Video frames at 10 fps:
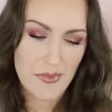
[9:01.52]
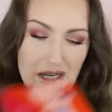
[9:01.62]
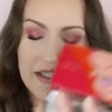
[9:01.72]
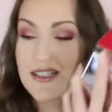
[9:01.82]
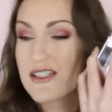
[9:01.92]

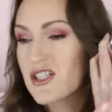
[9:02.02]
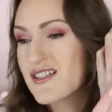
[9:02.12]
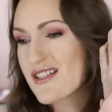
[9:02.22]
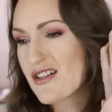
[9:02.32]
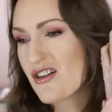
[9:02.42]
but it's
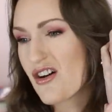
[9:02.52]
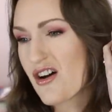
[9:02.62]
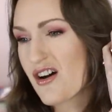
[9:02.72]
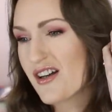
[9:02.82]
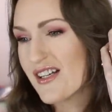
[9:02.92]
just
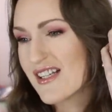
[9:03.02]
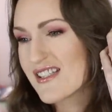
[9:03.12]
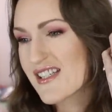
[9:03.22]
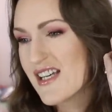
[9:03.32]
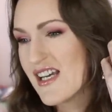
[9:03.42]
not.
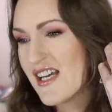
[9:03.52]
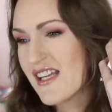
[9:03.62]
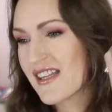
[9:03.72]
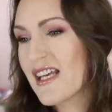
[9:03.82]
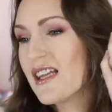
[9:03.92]
It's
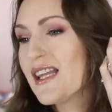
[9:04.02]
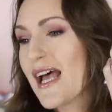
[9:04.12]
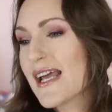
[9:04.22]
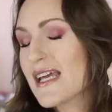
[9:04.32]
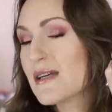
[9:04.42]
they're
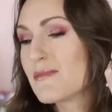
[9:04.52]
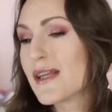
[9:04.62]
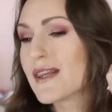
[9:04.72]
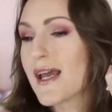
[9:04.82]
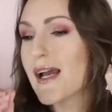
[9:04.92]
lame.
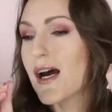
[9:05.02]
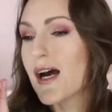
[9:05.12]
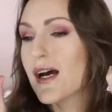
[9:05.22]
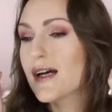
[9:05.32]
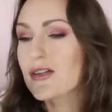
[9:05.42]
They
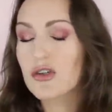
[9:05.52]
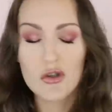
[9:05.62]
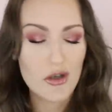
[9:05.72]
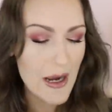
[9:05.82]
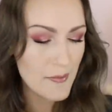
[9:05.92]
are
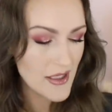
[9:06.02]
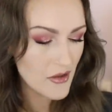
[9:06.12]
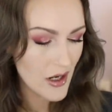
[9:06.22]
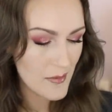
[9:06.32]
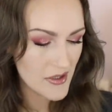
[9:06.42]
crappy,
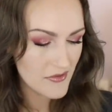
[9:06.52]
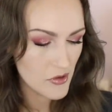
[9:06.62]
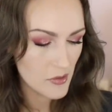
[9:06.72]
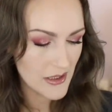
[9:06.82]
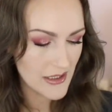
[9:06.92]
crappy
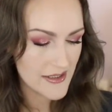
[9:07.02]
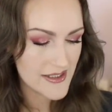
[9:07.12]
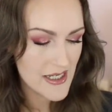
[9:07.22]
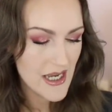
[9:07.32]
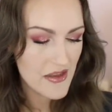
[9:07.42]

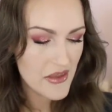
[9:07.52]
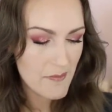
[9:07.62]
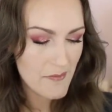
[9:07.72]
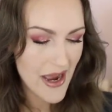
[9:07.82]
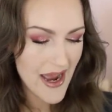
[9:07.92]
formulas. The
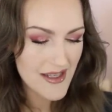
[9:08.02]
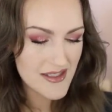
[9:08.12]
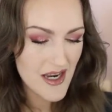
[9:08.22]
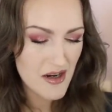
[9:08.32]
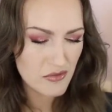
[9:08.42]

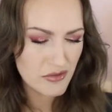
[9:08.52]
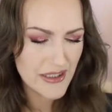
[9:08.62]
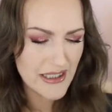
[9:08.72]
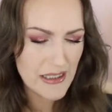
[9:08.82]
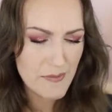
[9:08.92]
mattes are
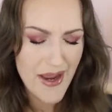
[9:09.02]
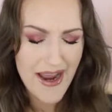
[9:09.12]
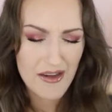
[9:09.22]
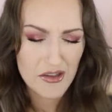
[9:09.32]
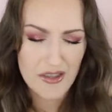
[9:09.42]
really
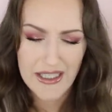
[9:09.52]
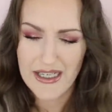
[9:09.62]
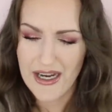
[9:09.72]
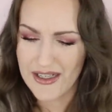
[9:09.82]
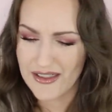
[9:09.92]

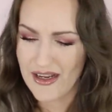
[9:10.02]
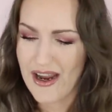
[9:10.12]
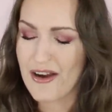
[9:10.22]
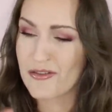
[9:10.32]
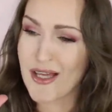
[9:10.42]
powdery and
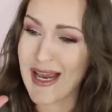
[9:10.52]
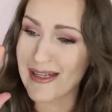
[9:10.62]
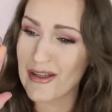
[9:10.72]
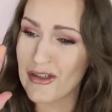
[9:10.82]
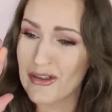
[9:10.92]
have
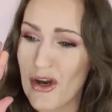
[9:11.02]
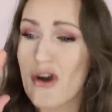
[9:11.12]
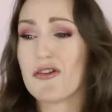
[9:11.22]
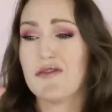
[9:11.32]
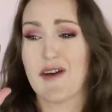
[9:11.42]
like
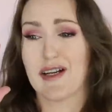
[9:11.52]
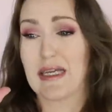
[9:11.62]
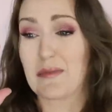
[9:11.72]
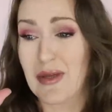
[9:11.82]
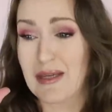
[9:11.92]
no
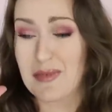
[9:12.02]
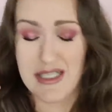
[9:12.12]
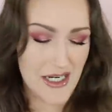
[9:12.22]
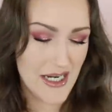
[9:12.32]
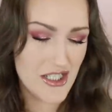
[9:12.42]
fucking
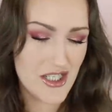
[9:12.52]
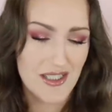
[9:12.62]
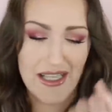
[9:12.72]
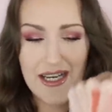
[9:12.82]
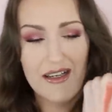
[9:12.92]

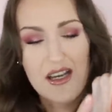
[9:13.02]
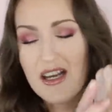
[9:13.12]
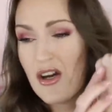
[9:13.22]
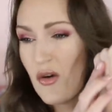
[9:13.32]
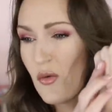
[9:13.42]
pigmentation. Like,
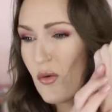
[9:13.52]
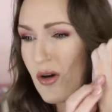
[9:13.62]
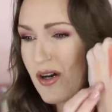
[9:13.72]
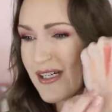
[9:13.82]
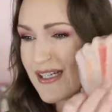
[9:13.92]

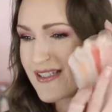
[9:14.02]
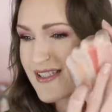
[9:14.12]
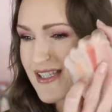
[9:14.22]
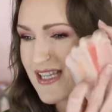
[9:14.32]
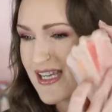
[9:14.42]
what
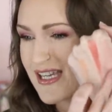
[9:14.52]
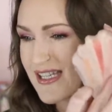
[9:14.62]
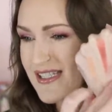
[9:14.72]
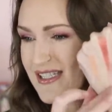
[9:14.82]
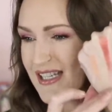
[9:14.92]
is
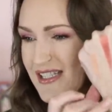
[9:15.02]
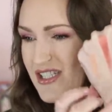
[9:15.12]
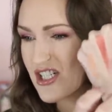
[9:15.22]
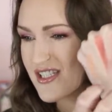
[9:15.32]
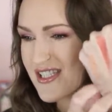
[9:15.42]
this? It's
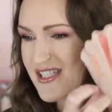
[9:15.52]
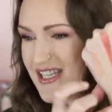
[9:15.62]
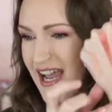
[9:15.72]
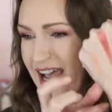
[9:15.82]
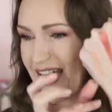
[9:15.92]
just
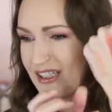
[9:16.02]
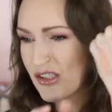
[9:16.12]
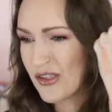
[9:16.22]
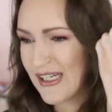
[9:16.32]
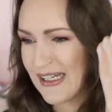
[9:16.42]
sad
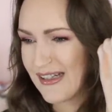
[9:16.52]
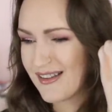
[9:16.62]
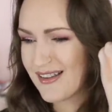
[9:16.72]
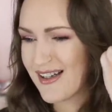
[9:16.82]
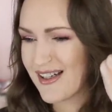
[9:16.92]

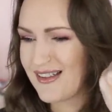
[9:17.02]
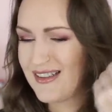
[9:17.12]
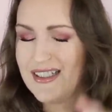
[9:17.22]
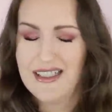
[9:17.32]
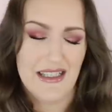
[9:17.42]
looking.
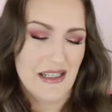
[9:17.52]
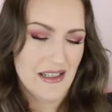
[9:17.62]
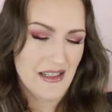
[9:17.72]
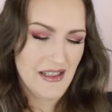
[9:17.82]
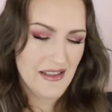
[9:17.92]
Like,
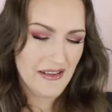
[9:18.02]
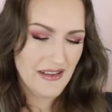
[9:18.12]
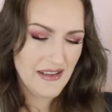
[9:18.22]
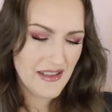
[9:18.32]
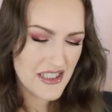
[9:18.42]

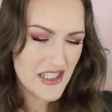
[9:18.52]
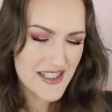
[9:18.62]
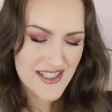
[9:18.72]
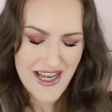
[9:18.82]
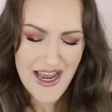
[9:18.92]
you're
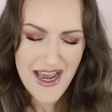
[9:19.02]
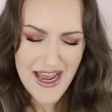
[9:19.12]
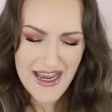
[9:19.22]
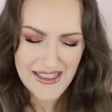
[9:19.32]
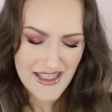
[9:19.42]
just
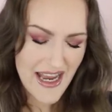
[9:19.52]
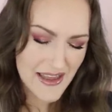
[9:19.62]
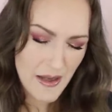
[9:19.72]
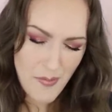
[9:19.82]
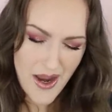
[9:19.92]
sad
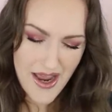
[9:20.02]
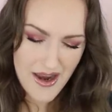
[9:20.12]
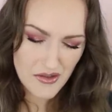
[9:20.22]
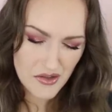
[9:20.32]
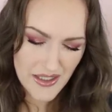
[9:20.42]
and they're
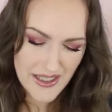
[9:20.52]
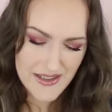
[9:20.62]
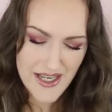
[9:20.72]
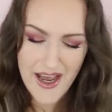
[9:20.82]
powdery as